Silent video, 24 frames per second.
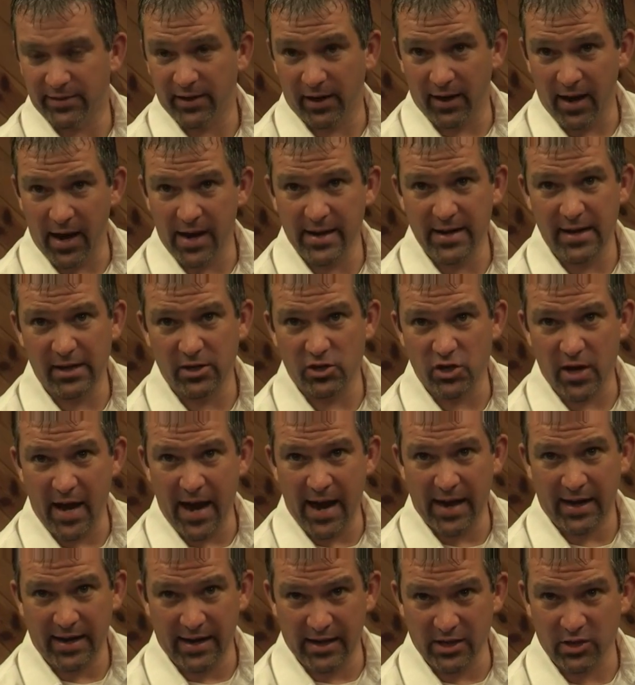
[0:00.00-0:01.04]
the lightning
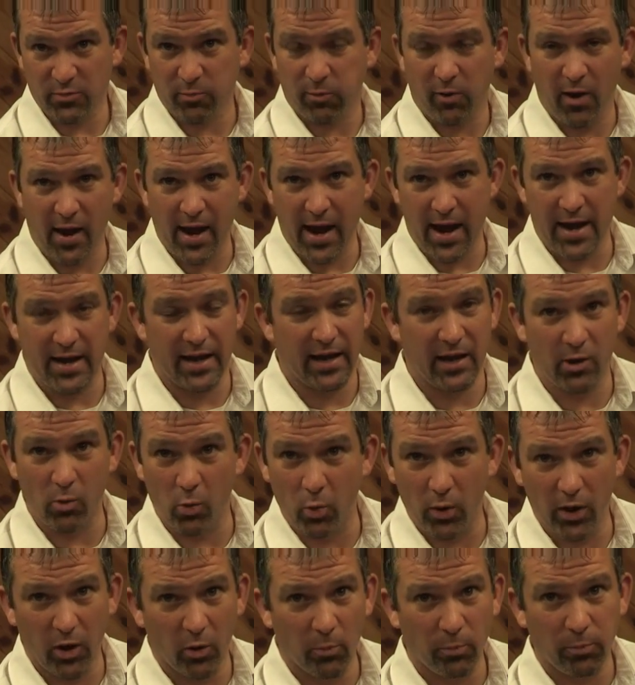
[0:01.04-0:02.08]
jack is playing and
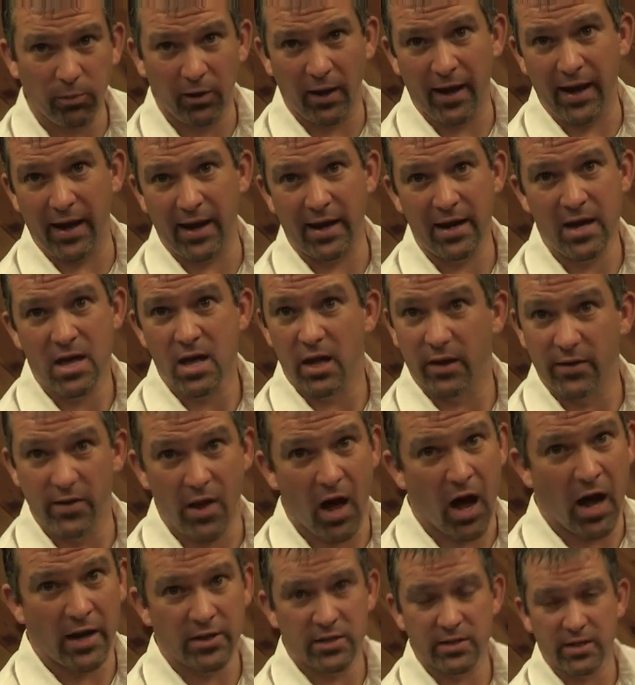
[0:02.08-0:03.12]
will play
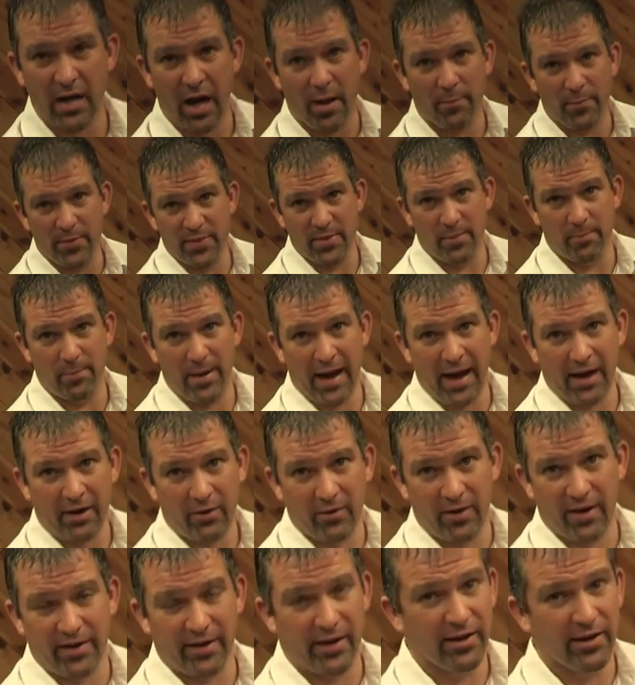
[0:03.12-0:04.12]
non-stop in the background.